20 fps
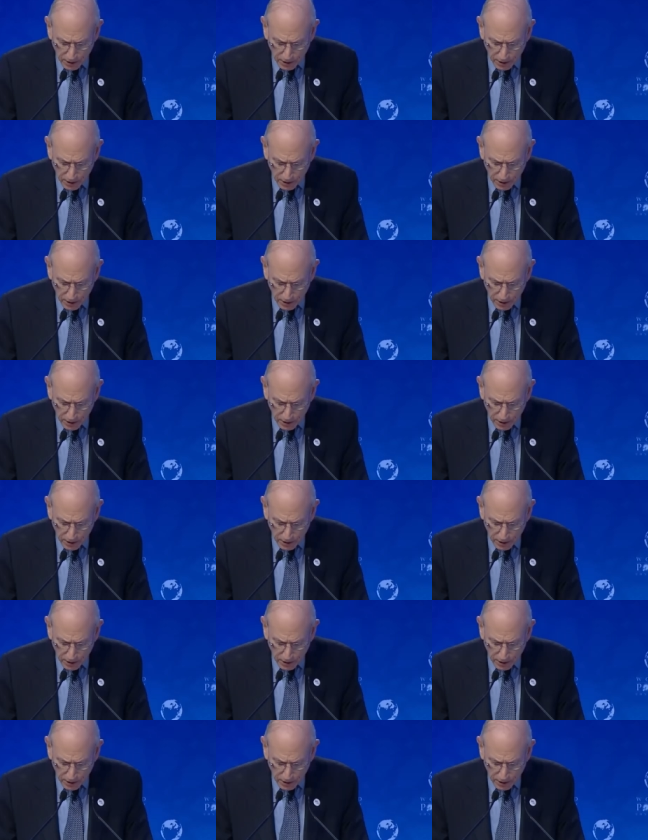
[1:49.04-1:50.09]
uh,
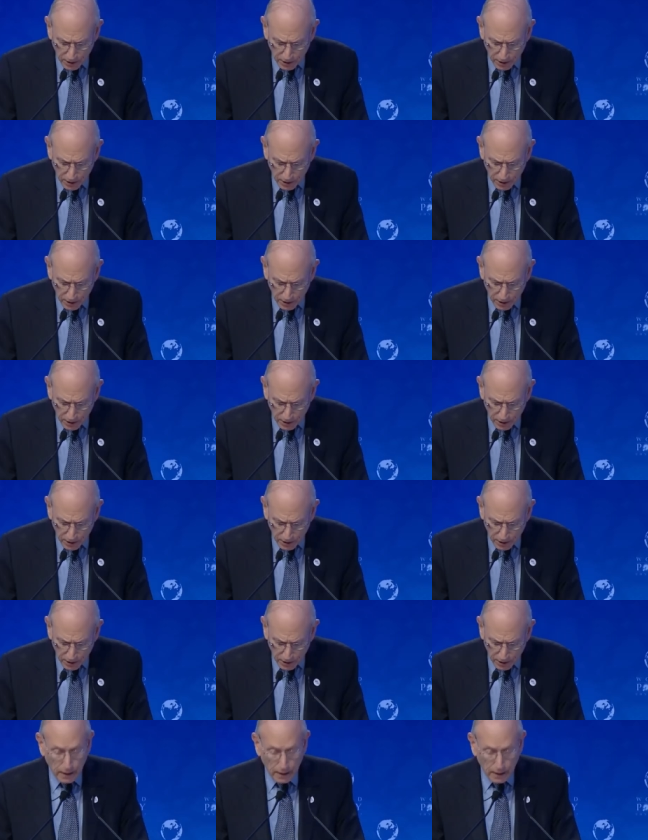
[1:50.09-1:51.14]
abandoning
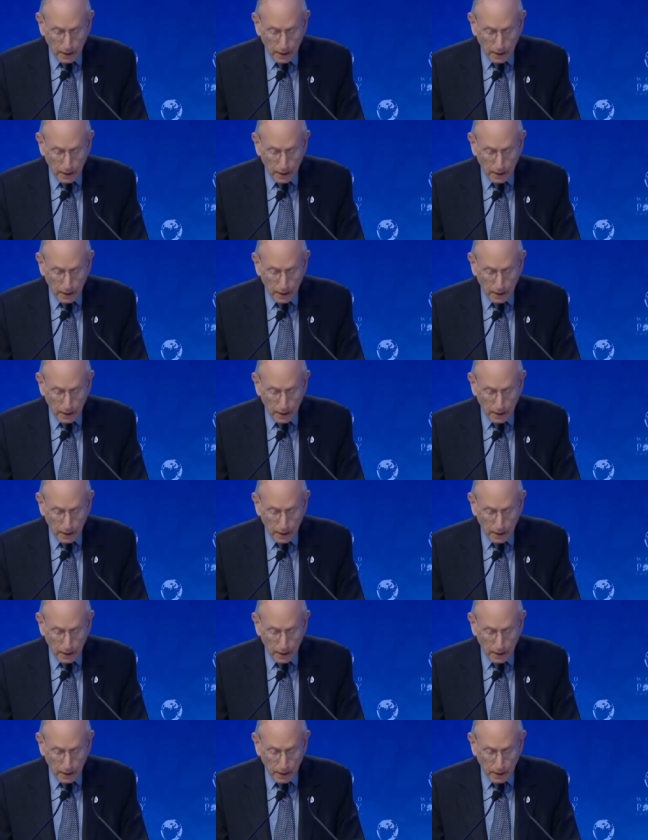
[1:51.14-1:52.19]
international
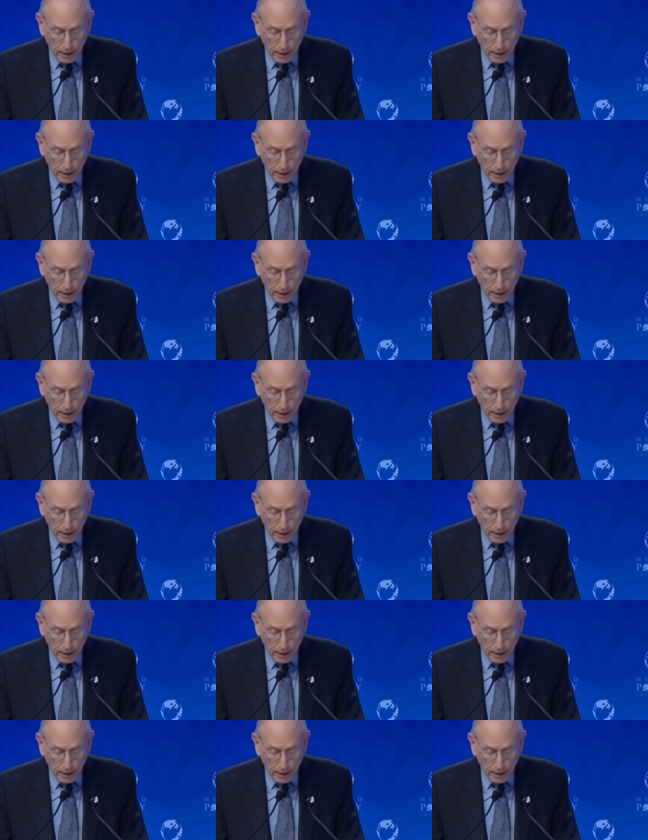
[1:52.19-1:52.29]
norms